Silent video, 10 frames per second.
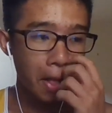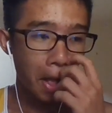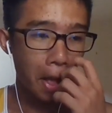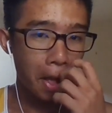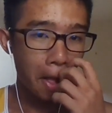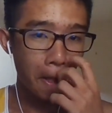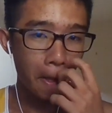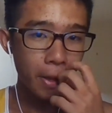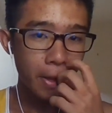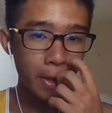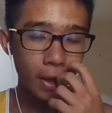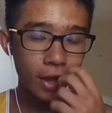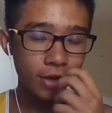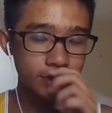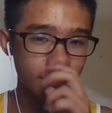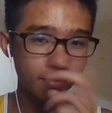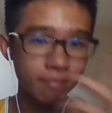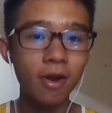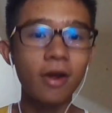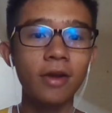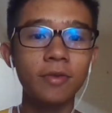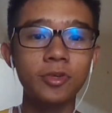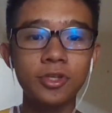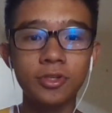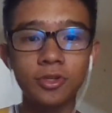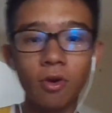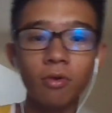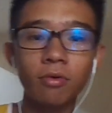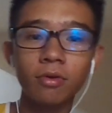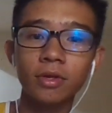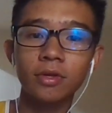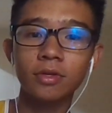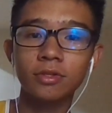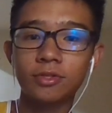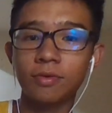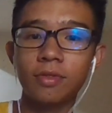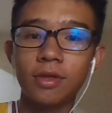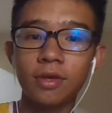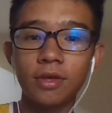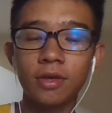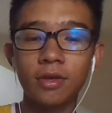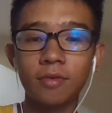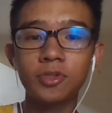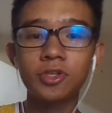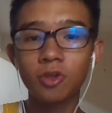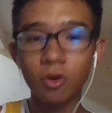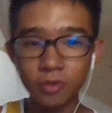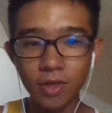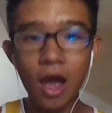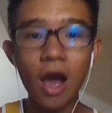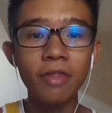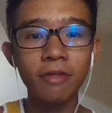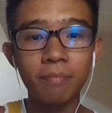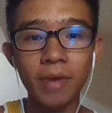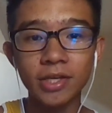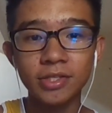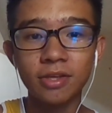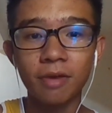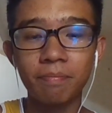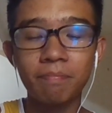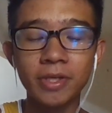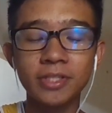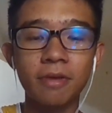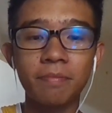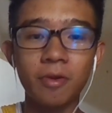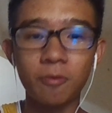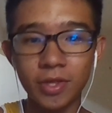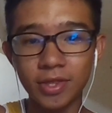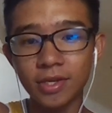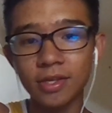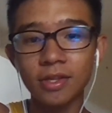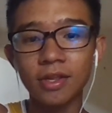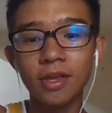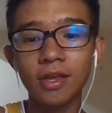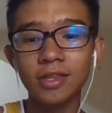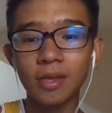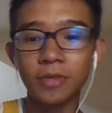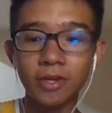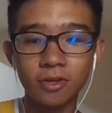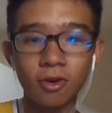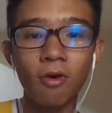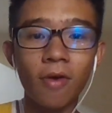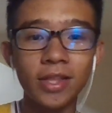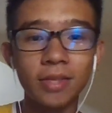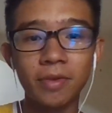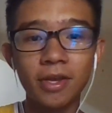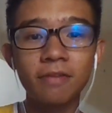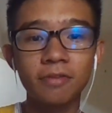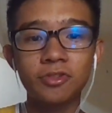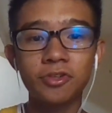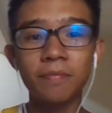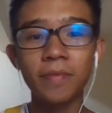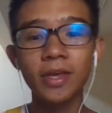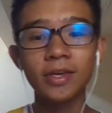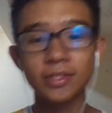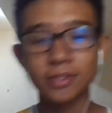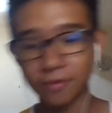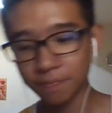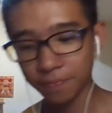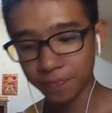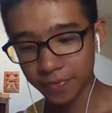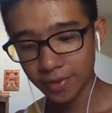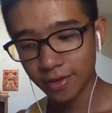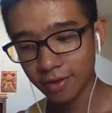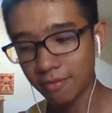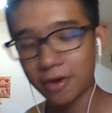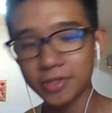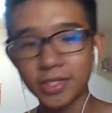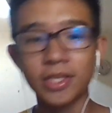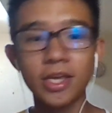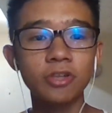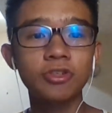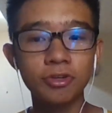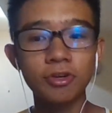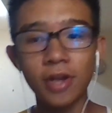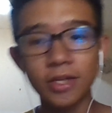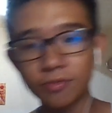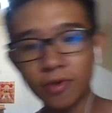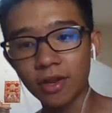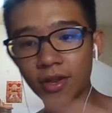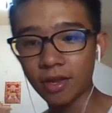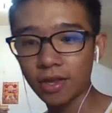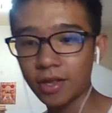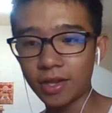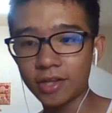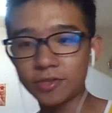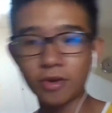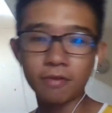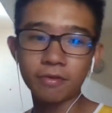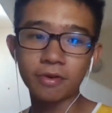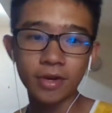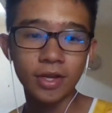I was like, Mara, we should go to the other bus stop that we didn't go at the beginning of the dream. So Mara was like, yeah, sure, let's run over.